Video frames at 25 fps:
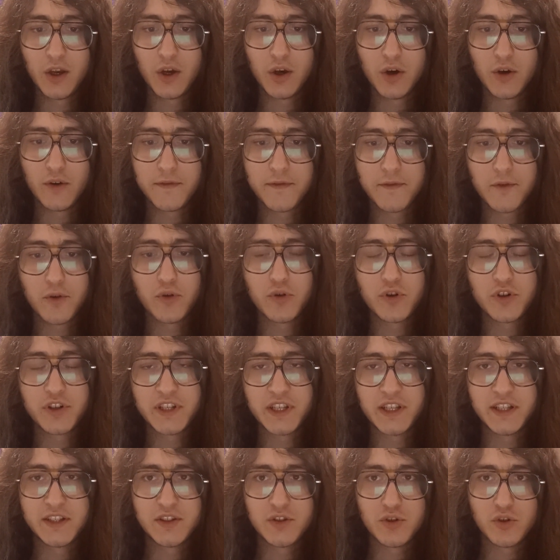Of course,
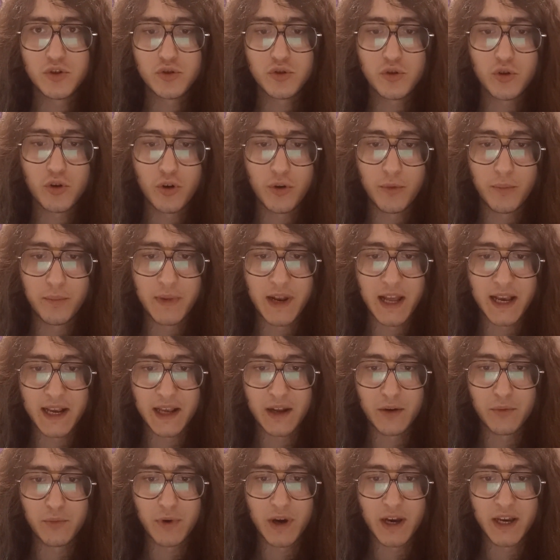it's not all black
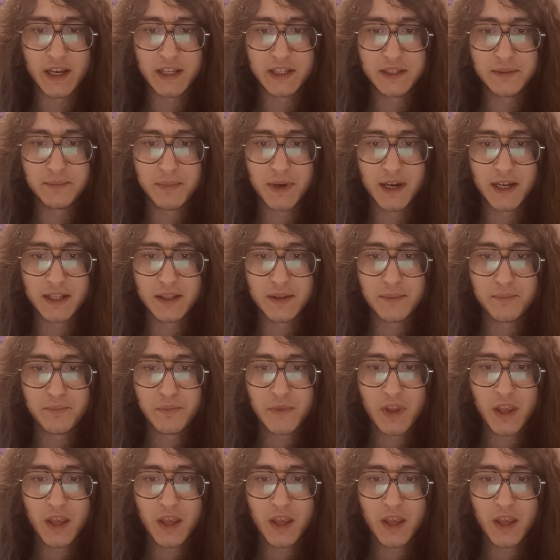and white, but